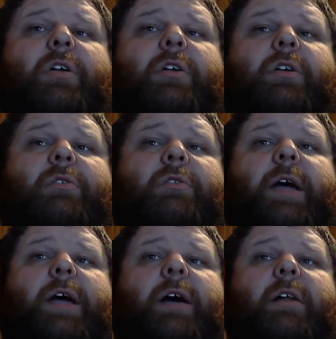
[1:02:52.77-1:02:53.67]
your
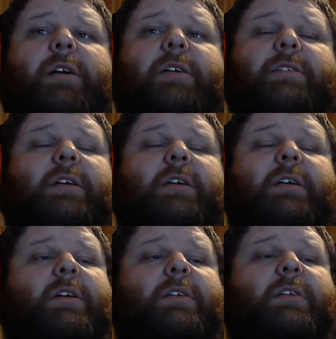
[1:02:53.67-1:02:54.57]
allies.
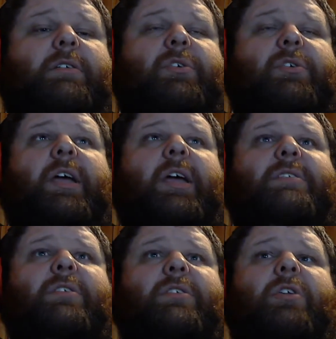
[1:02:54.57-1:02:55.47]
So she
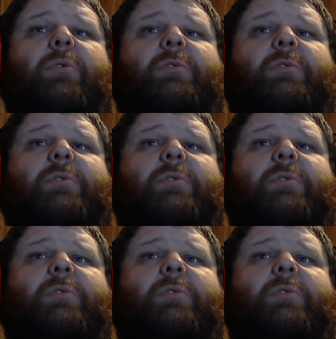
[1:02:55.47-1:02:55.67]
has no